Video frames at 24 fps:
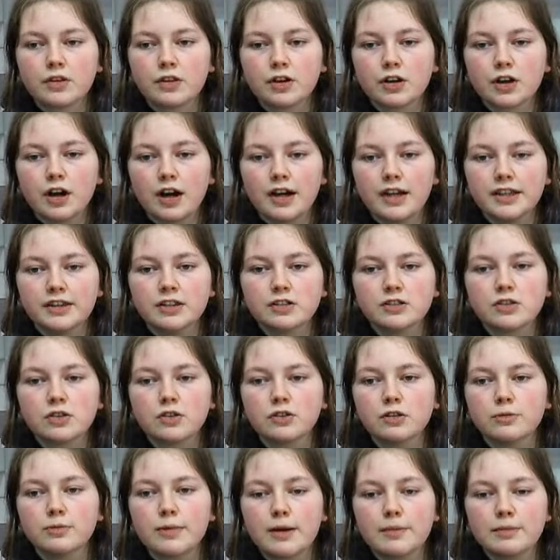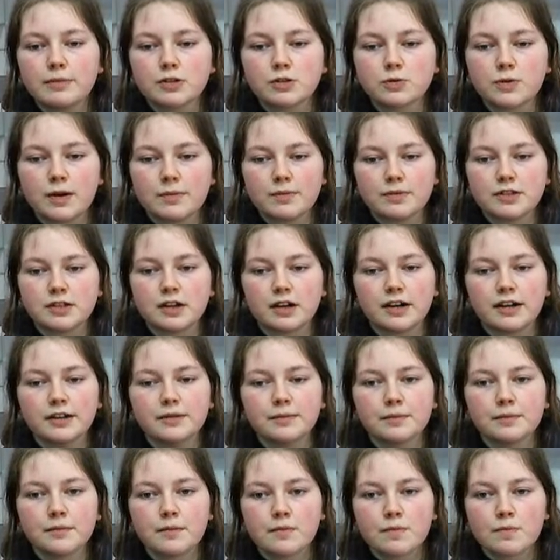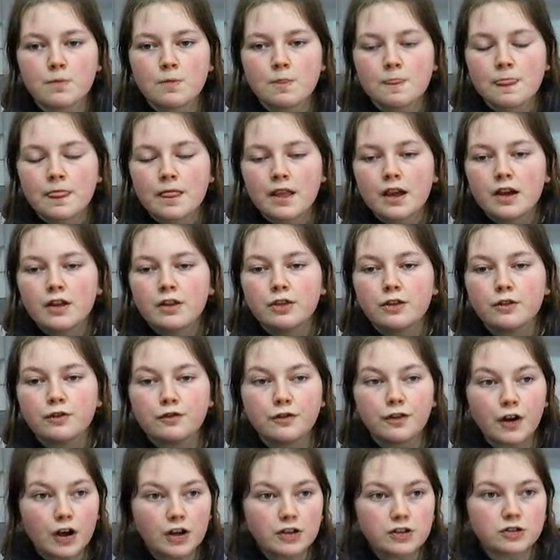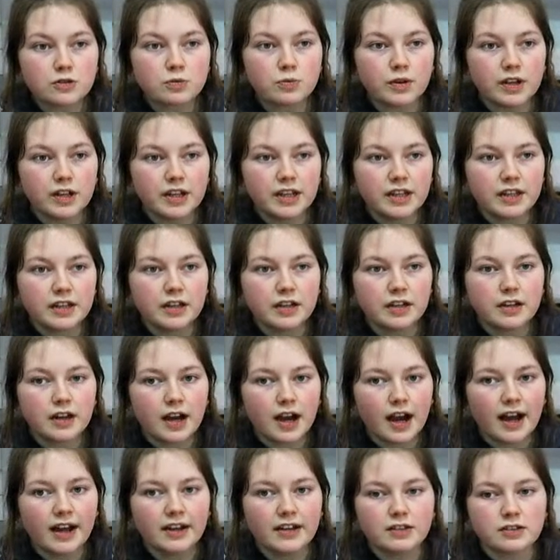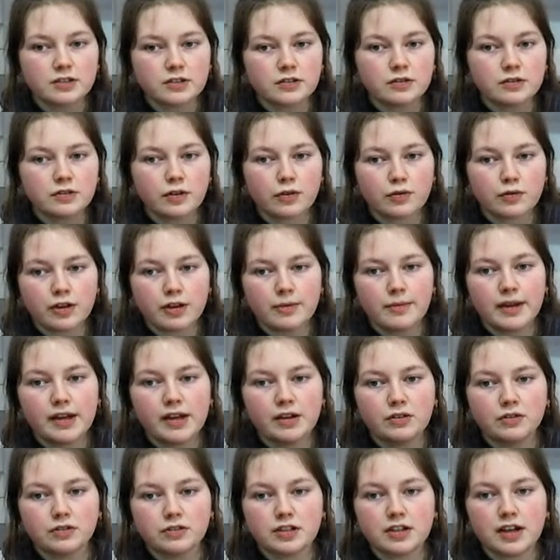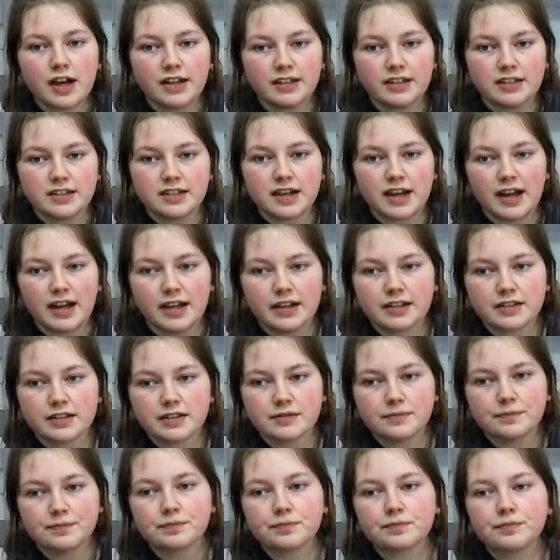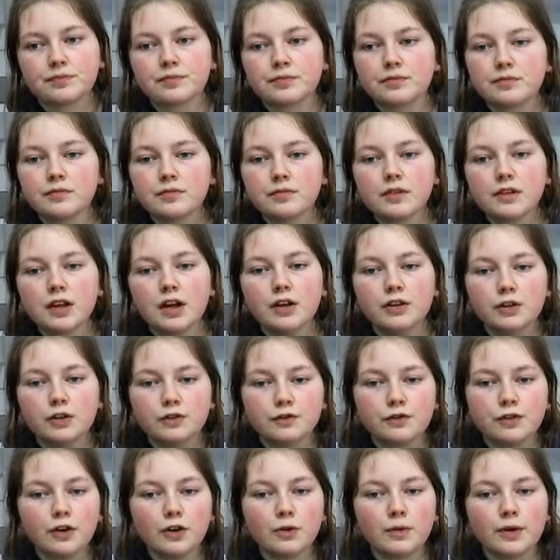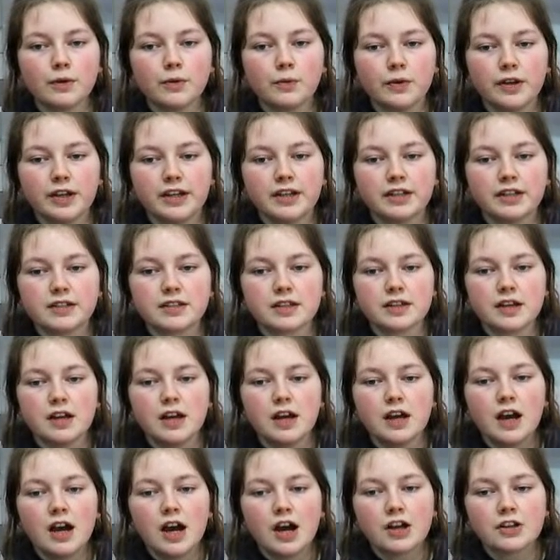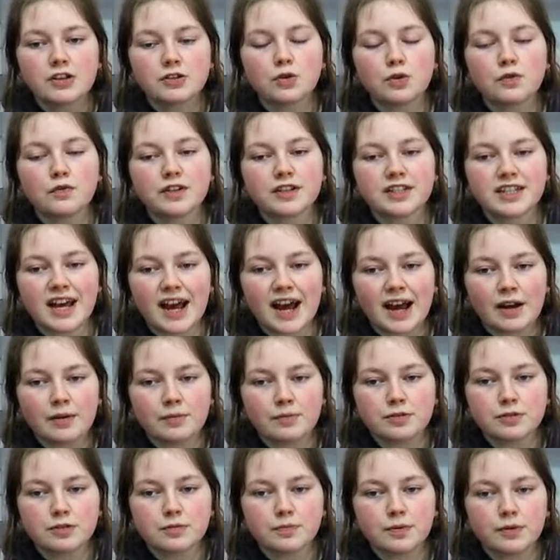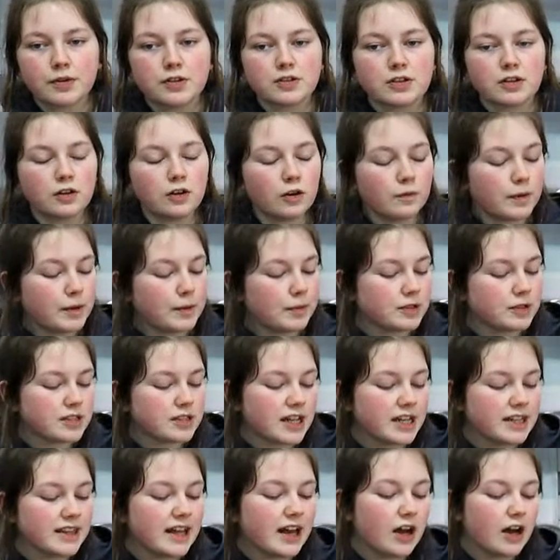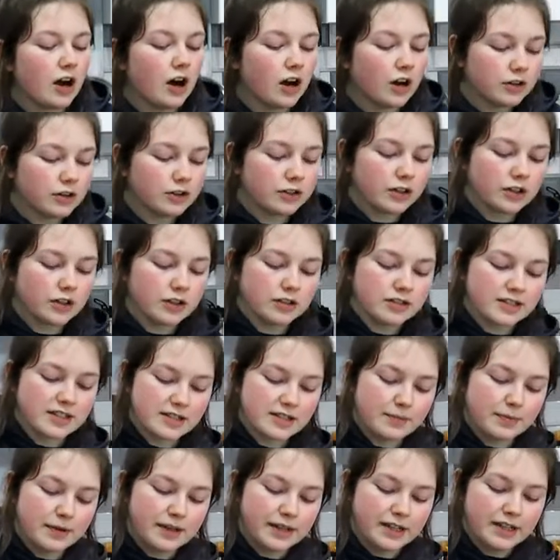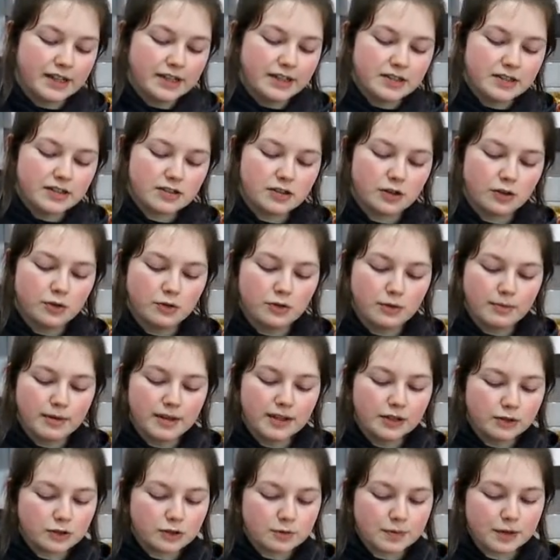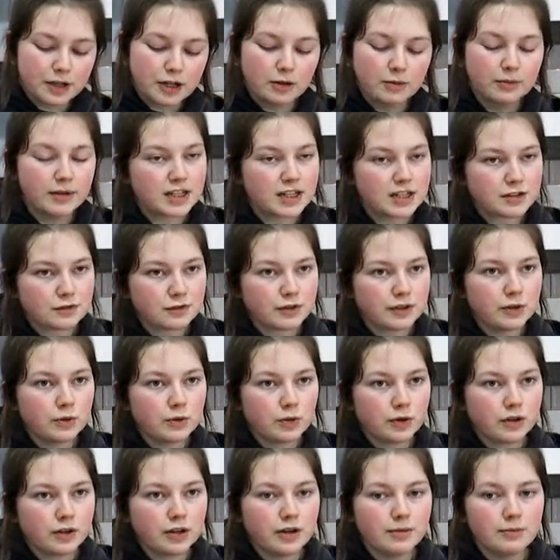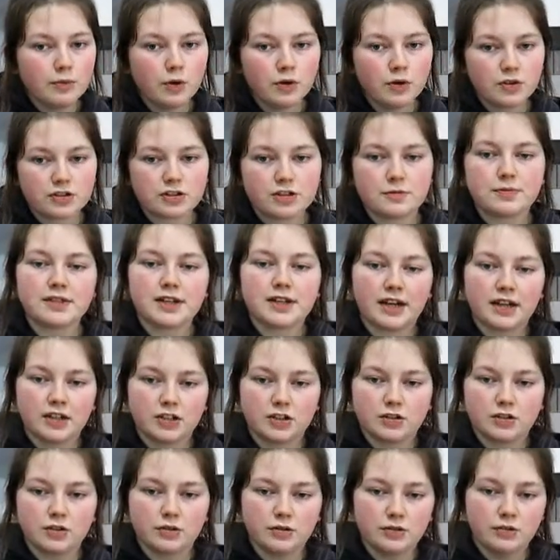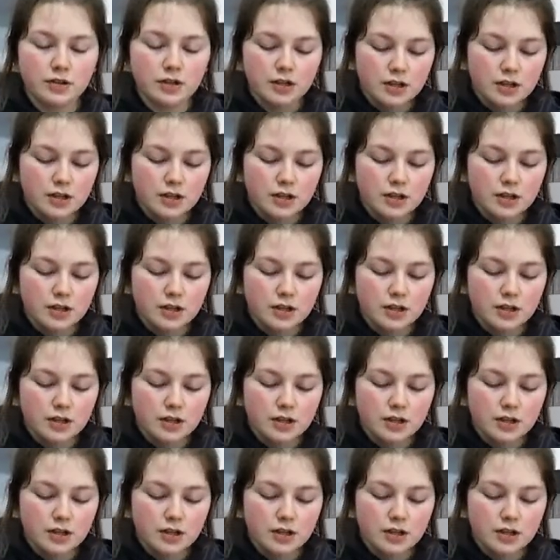guide that's on the members' website, the first week has 3 meals and snacks, and the following weeks sort of adapt because a lot of people say their hunger disappears, so the meals become less frequent and more substantial.